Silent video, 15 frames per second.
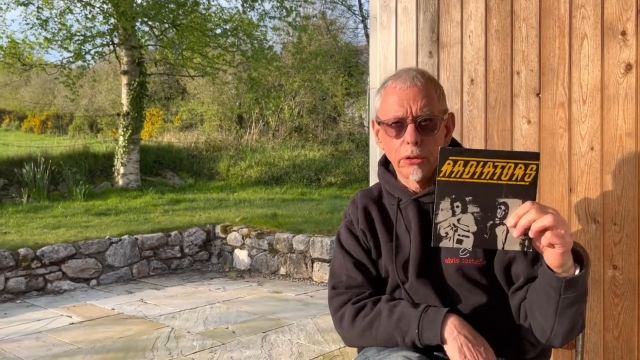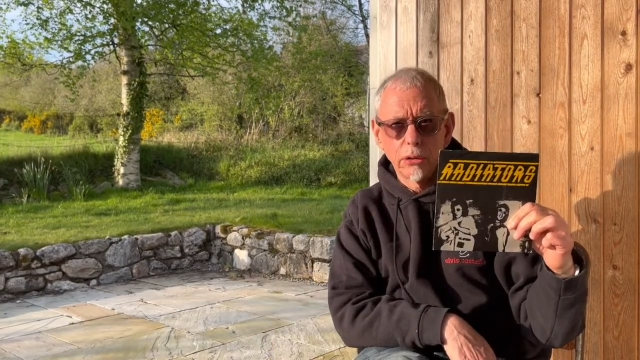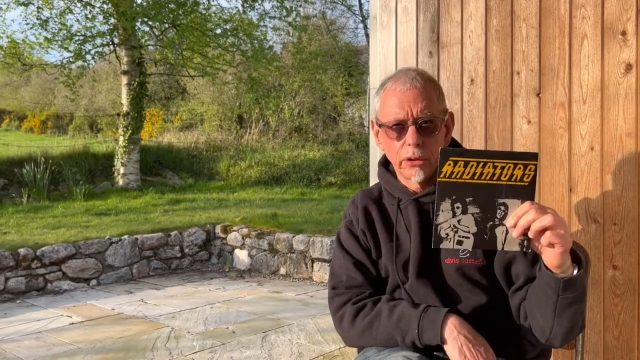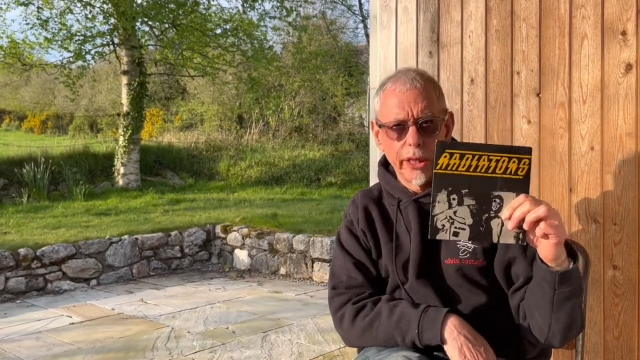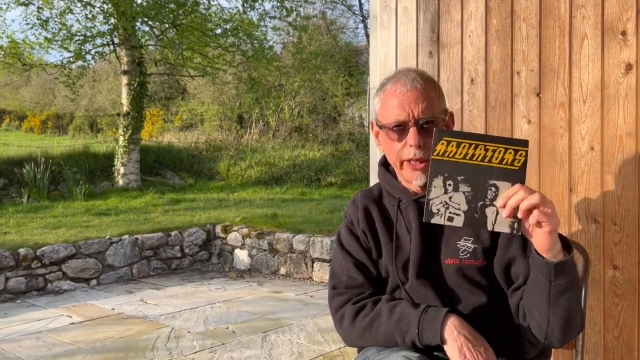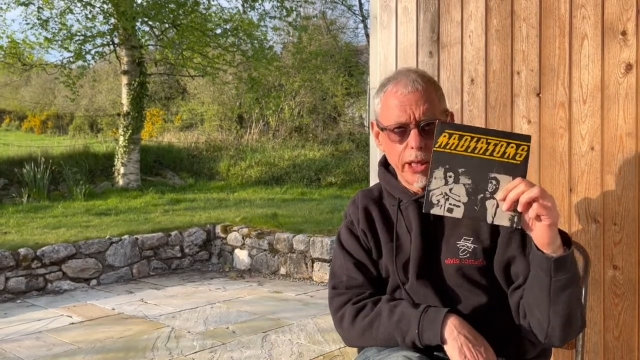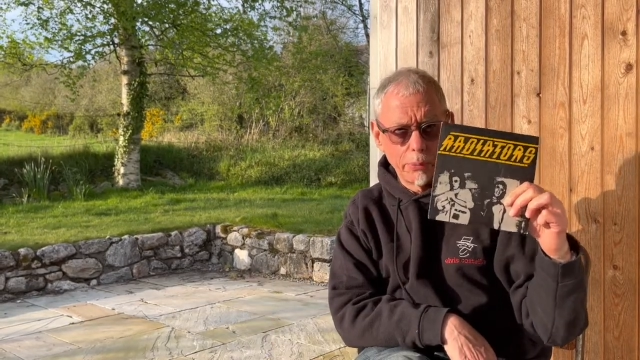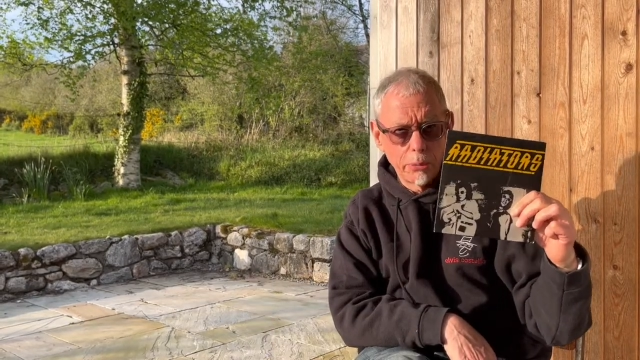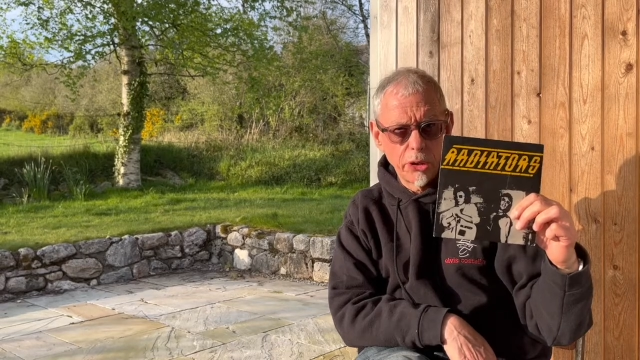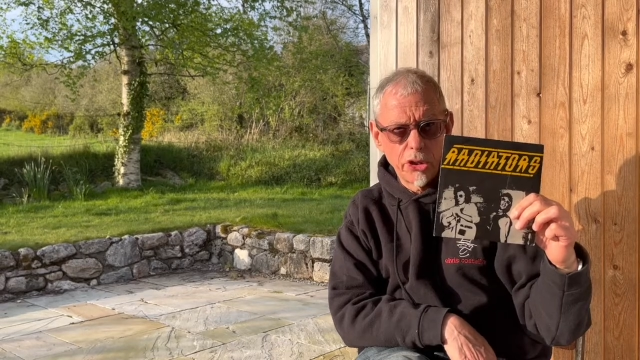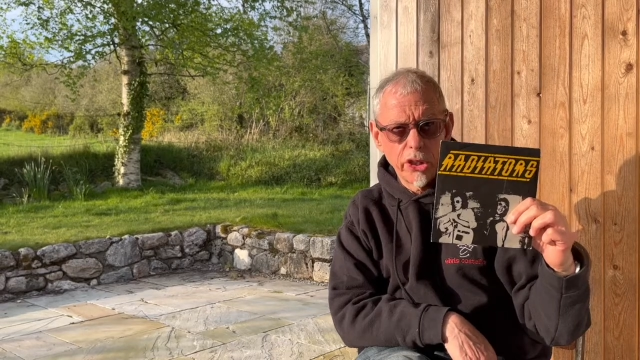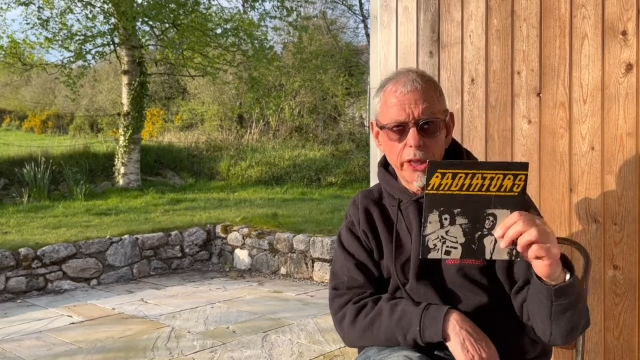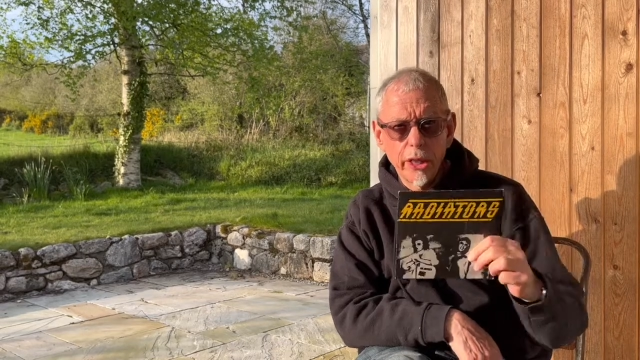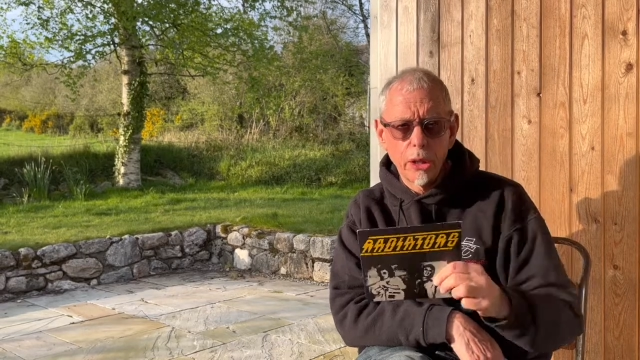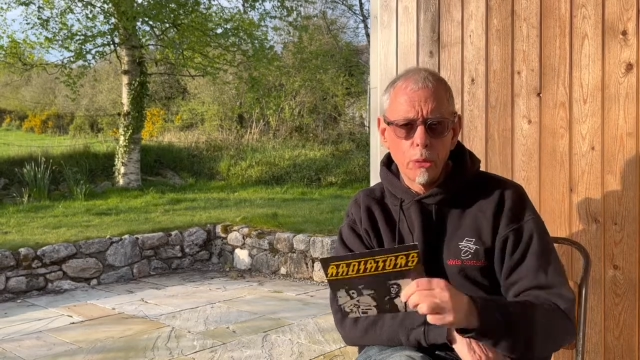It helped us to
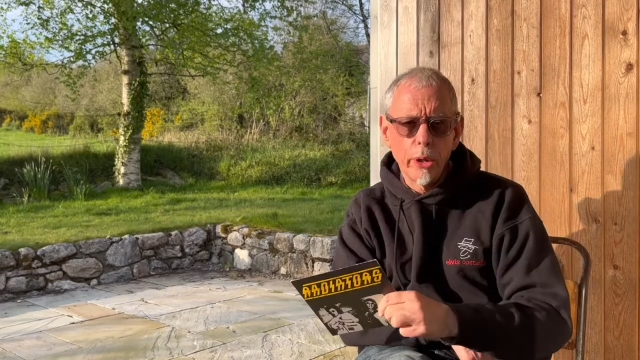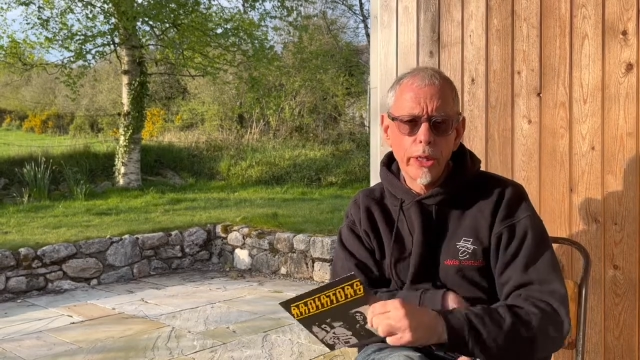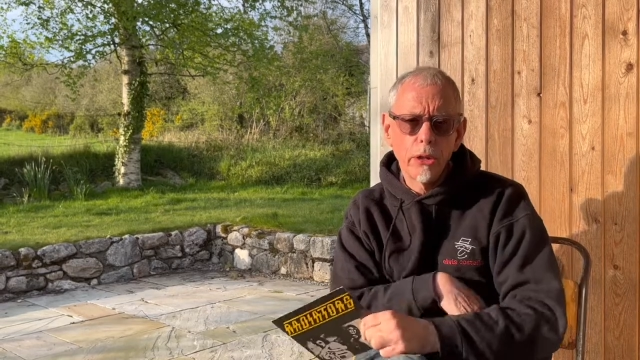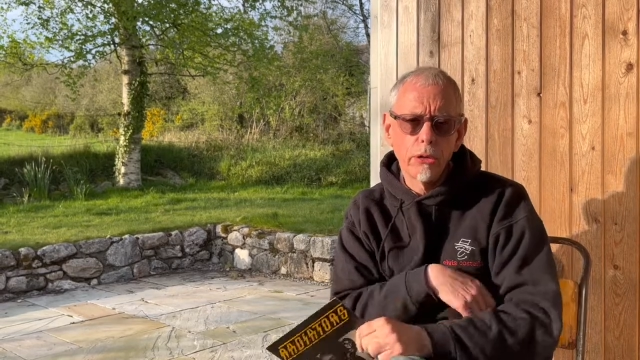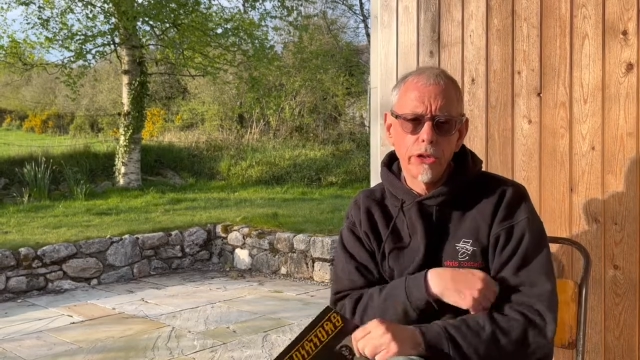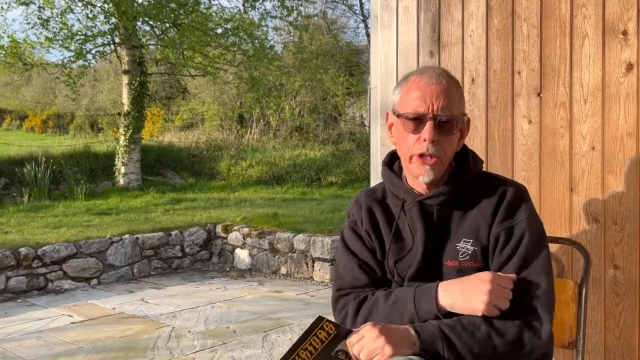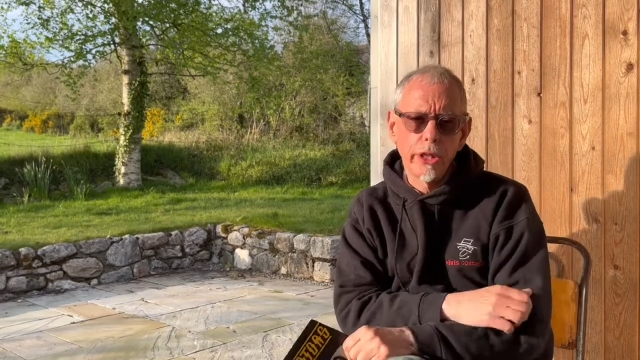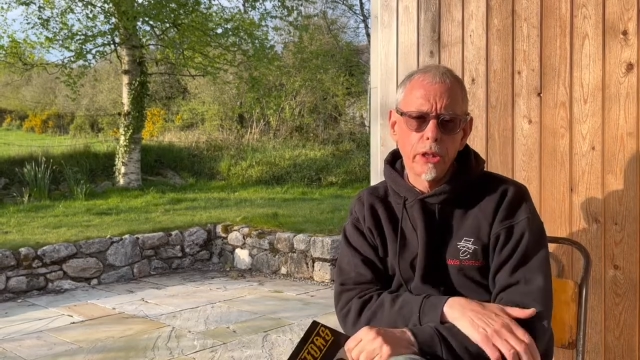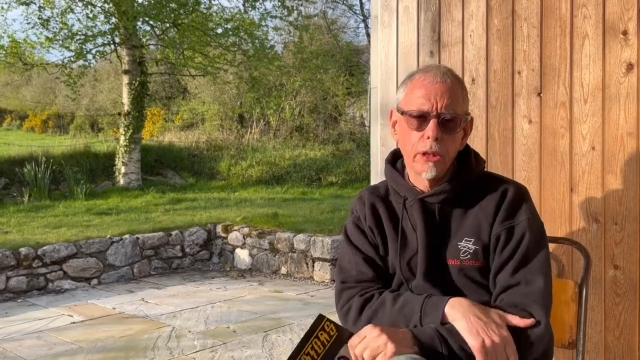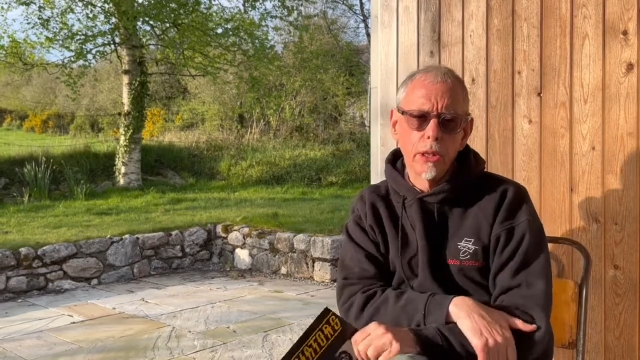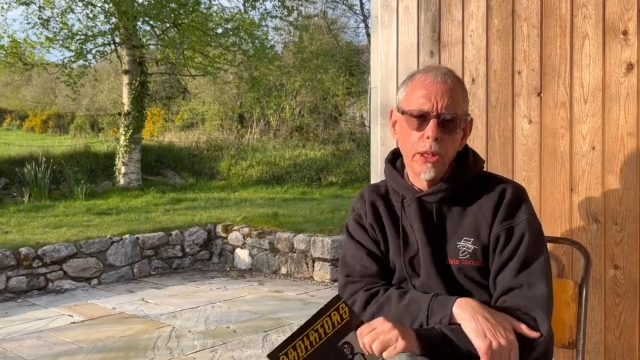get a record deal.